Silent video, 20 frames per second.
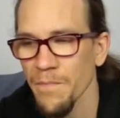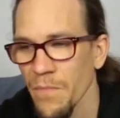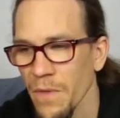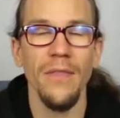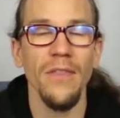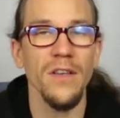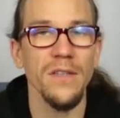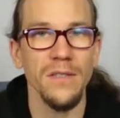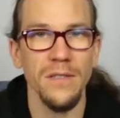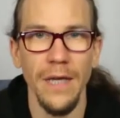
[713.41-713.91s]

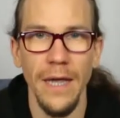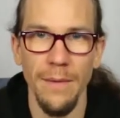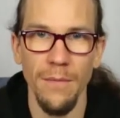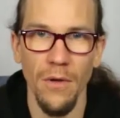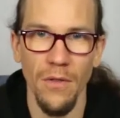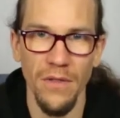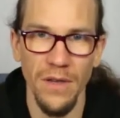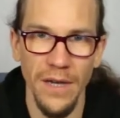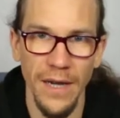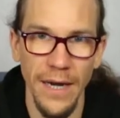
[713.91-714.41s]
And the same
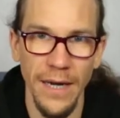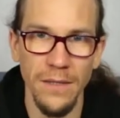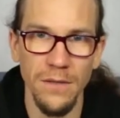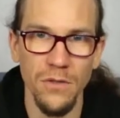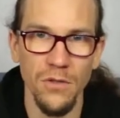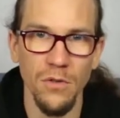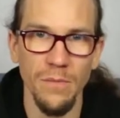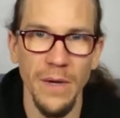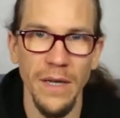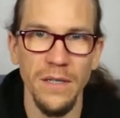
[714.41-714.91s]
on the
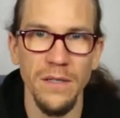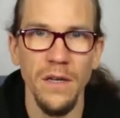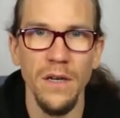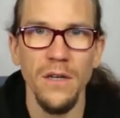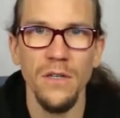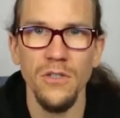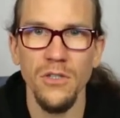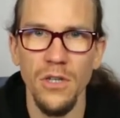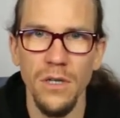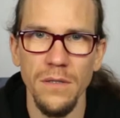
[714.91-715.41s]
instrument.
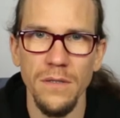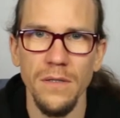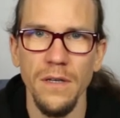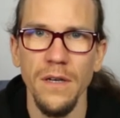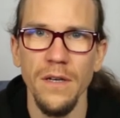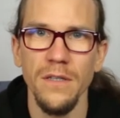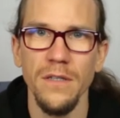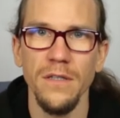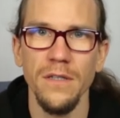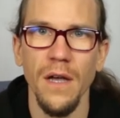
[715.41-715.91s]
Just
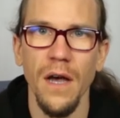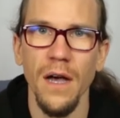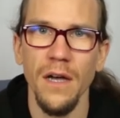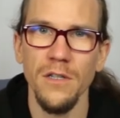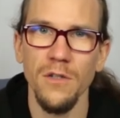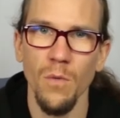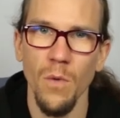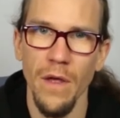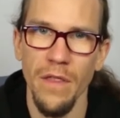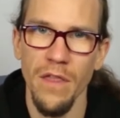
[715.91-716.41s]

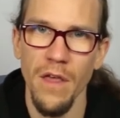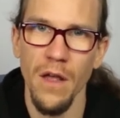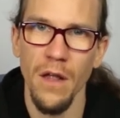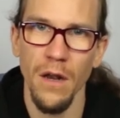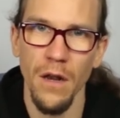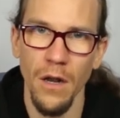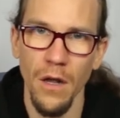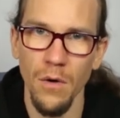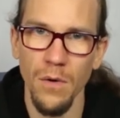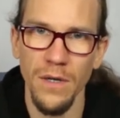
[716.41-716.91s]
start with
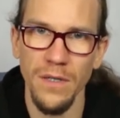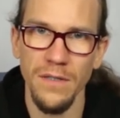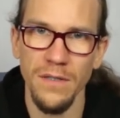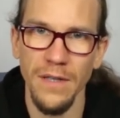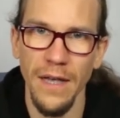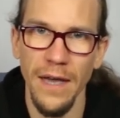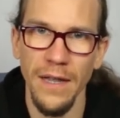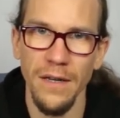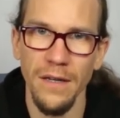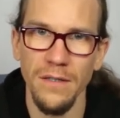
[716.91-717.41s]
lower
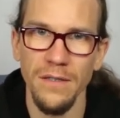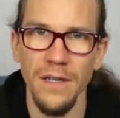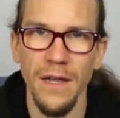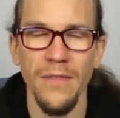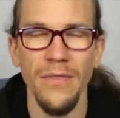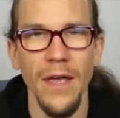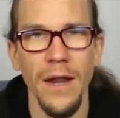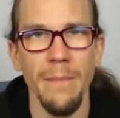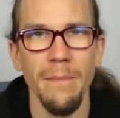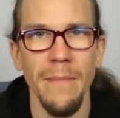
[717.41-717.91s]
standards
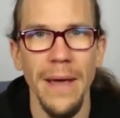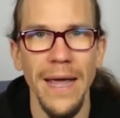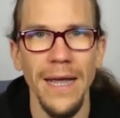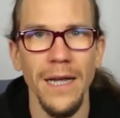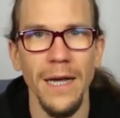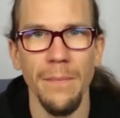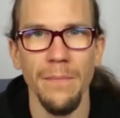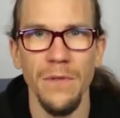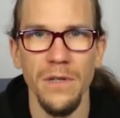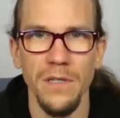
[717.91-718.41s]
and then
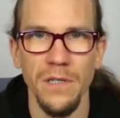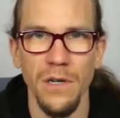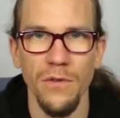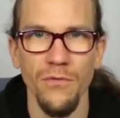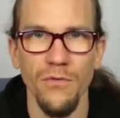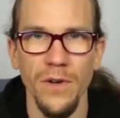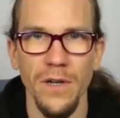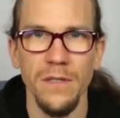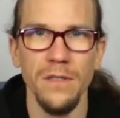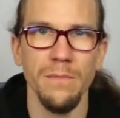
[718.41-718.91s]
make up the
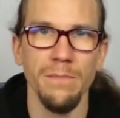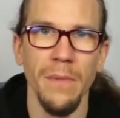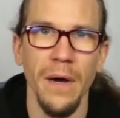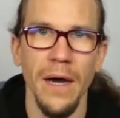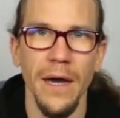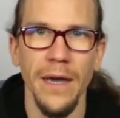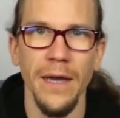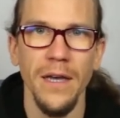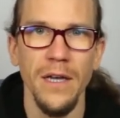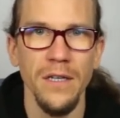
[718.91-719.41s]
difference
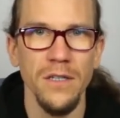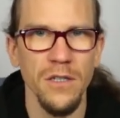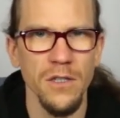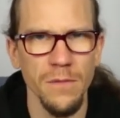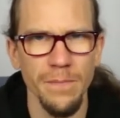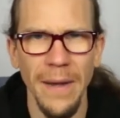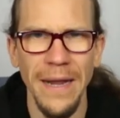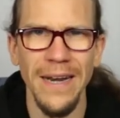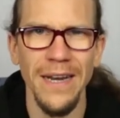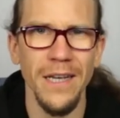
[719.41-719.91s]
by just
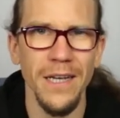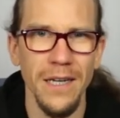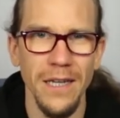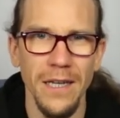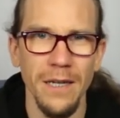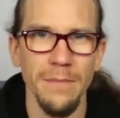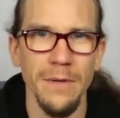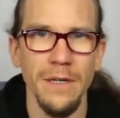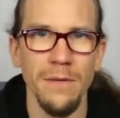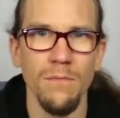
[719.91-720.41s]
spending a
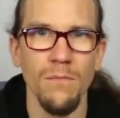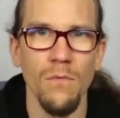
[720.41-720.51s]
little bit